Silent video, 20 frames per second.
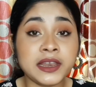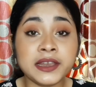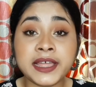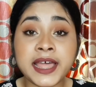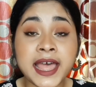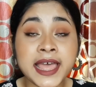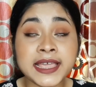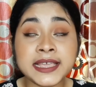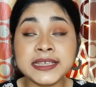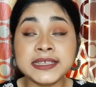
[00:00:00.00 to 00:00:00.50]

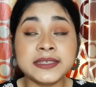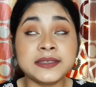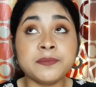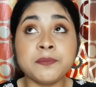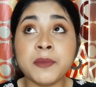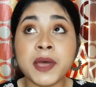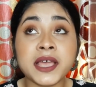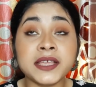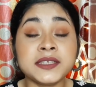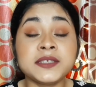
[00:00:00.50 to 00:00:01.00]
guys,
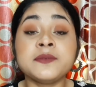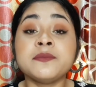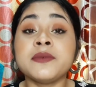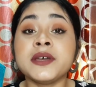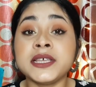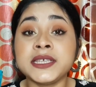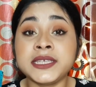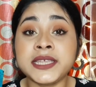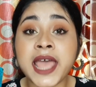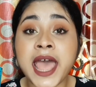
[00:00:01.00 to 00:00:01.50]

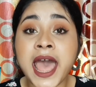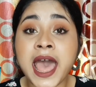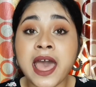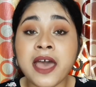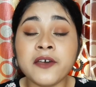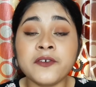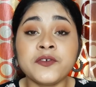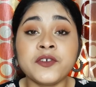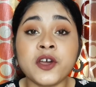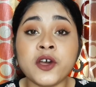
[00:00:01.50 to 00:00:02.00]
must have,